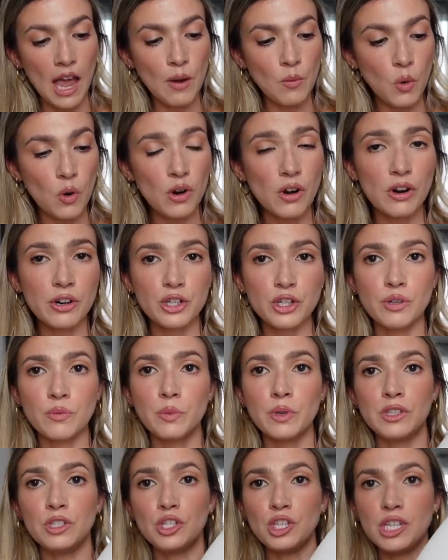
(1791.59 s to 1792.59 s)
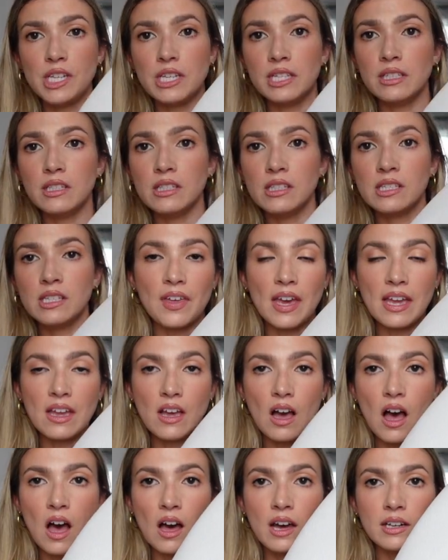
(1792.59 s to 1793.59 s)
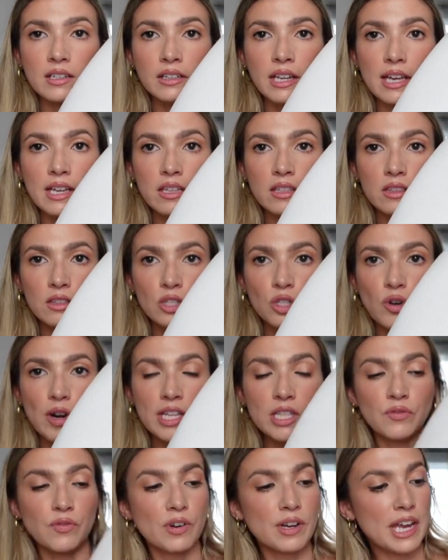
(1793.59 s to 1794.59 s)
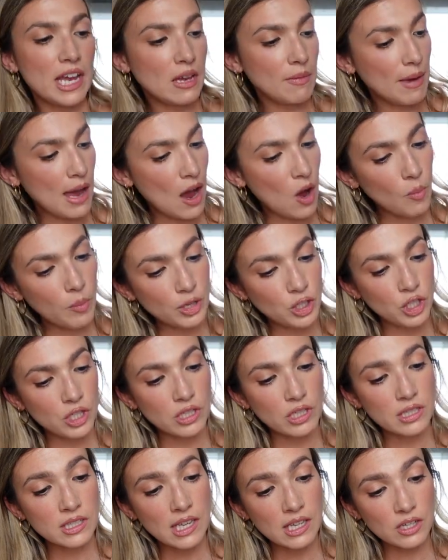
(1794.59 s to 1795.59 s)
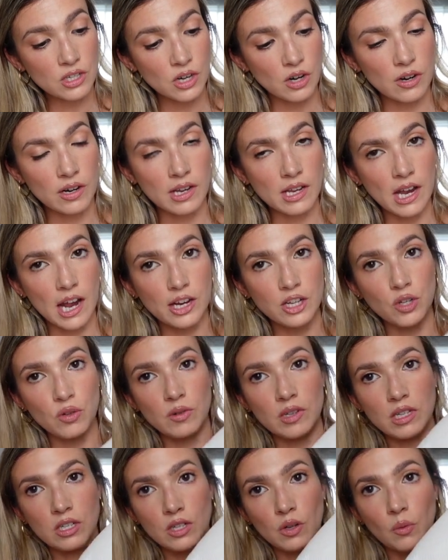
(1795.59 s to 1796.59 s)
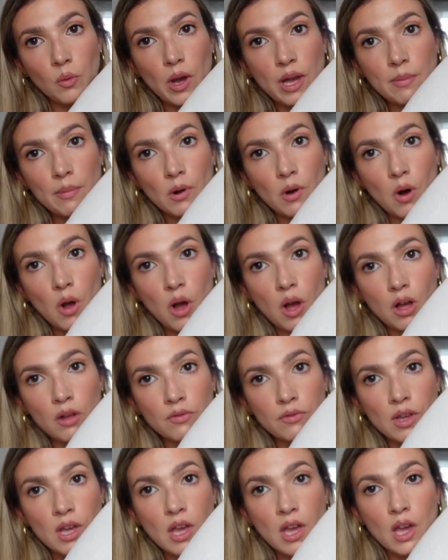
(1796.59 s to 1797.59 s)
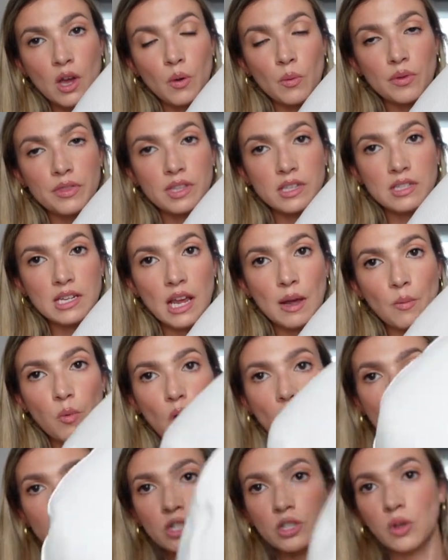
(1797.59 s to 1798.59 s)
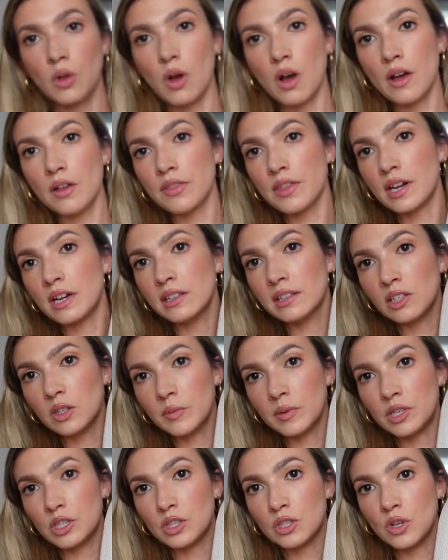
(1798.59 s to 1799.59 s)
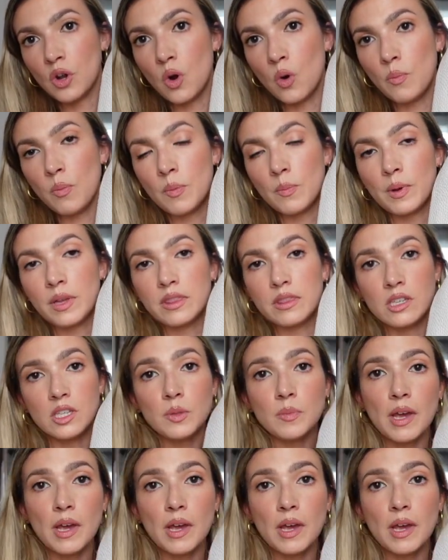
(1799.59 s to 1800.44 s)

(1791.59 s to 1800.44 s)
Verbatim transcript: i wore her with jeans thank god like the transfer came out but she does get dirty i do need to wipe her off with a damp washcloth and a little bit of soap, but these